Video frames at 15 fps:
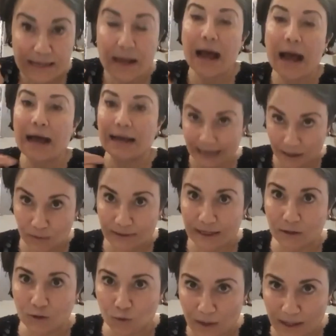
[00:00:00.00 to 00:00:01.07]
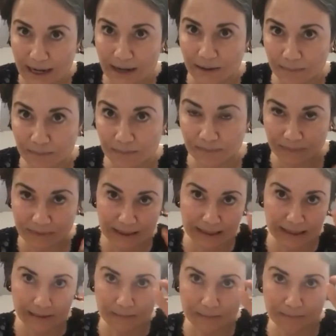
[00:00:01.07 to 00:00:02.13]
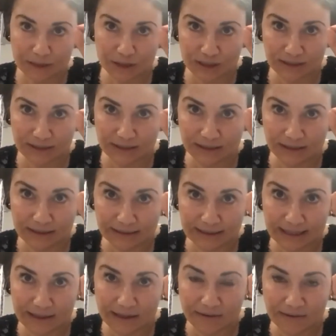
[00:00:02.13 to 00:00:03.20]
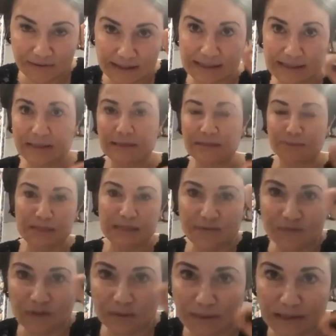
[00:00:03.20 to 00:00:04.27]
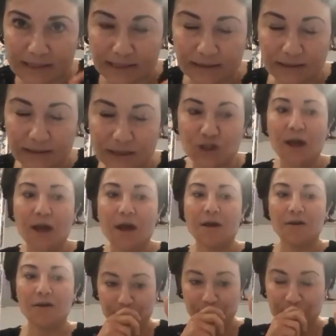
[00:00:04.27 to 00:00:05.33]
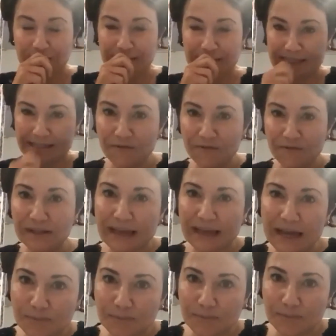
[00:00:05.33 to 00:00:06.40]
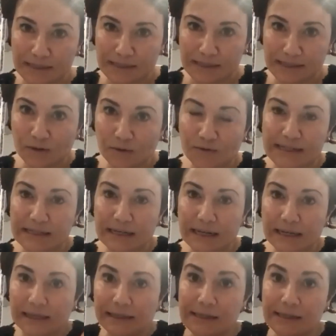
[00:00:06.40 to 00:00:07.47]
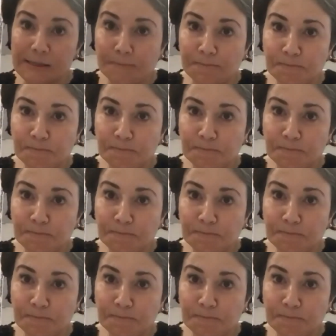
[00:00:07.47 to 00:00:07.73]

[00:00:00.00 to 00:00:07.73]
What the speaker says: and I will tell you why I'm mentioning, taking this specific percentage. For 78% of the Israelis,